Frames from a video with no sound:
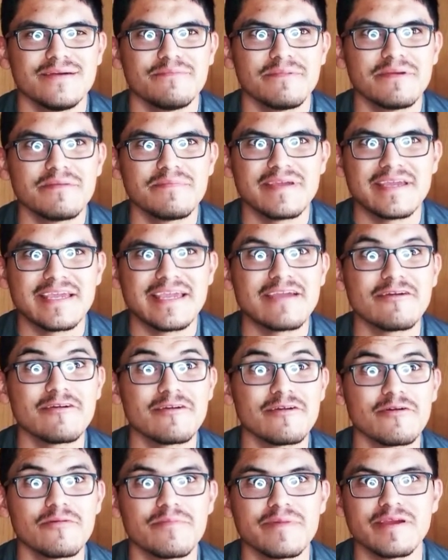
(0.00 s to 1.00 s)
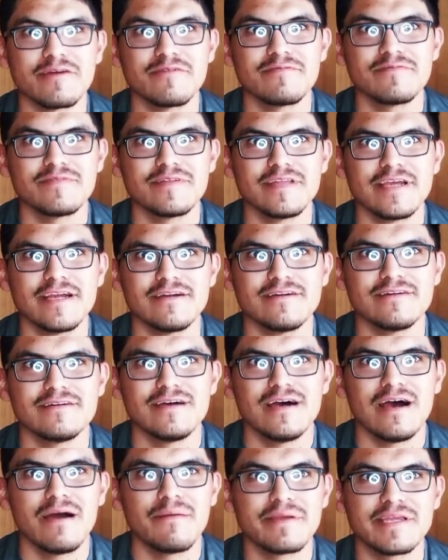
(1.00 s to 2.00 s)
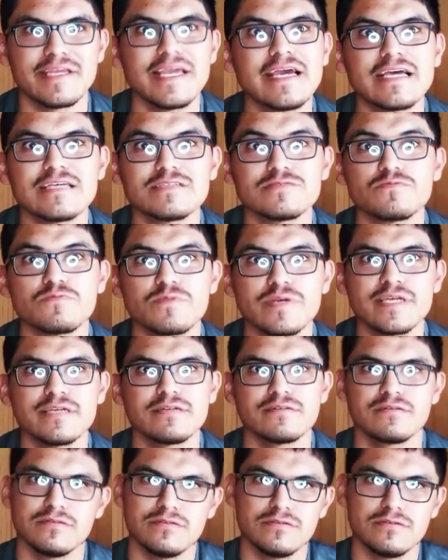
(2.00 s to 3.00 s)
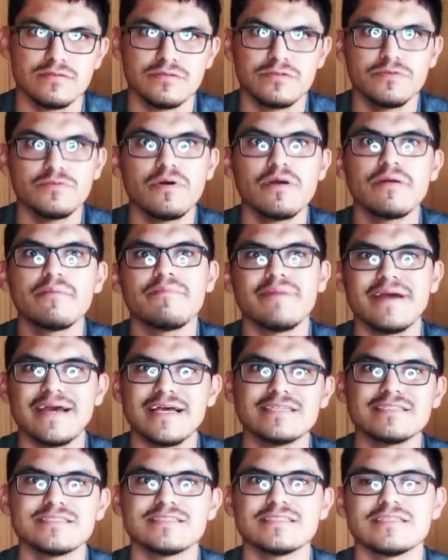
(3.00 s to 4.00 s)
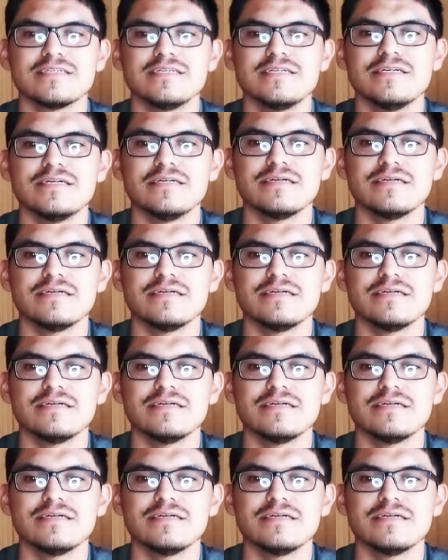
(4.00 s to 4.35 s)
me being here and her being over there. I mean, yes, we do our best